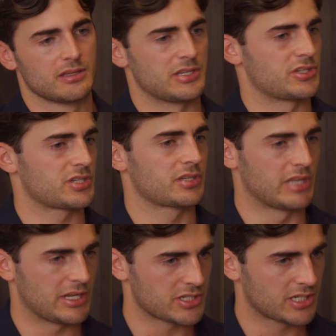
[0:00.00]
is
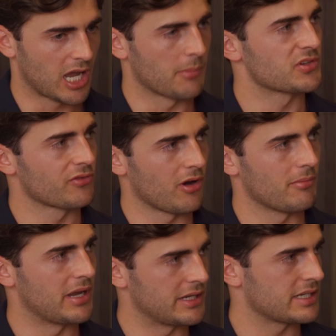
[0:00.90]
just comes
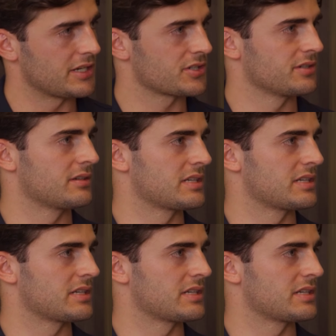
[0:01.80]
from meditation.